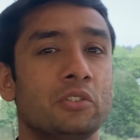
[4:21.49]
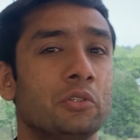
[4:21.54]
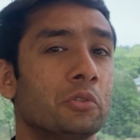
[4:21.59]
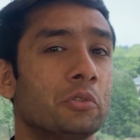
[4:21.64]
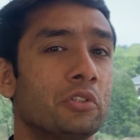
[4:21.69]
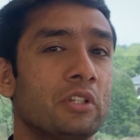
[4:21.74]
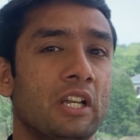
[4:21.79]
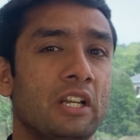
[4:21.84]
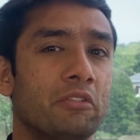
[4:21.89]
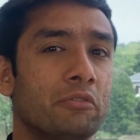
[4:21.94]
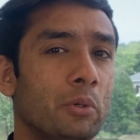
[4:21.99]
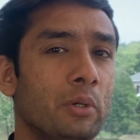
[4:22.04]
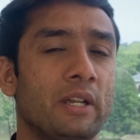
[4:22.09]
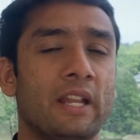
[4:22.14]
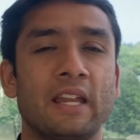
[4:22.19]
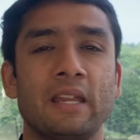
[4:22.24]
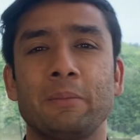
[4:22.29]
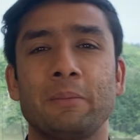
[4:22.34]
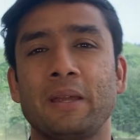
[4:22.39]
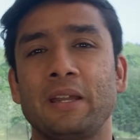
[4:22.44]
you stayed full
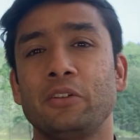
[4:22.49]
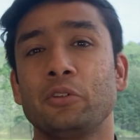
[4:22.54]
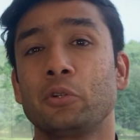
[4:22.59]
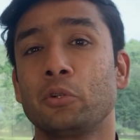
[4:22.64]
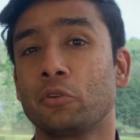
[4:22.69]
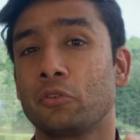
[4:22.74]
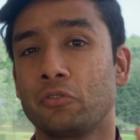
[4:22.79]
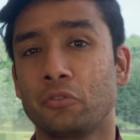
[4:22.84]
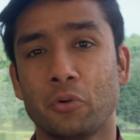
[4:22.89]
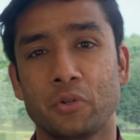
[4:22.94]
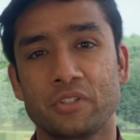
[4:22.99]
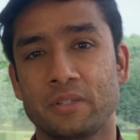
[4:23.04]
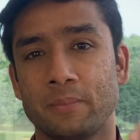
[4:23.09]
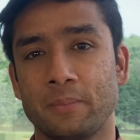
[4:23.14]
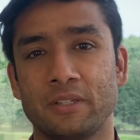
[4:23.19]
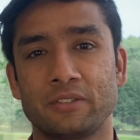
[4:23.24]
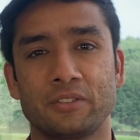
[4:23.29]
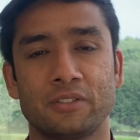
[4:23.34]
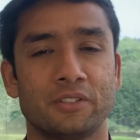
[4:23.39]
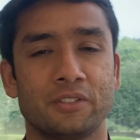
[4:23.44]
time, and you took 4
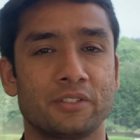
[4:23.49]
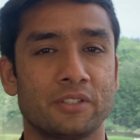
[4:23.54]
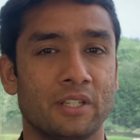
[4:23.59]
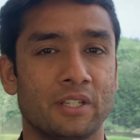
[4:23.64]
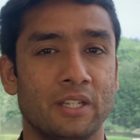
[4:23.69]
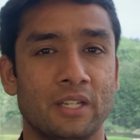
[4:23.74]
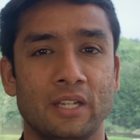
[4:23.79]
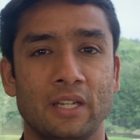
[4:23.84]
semesters.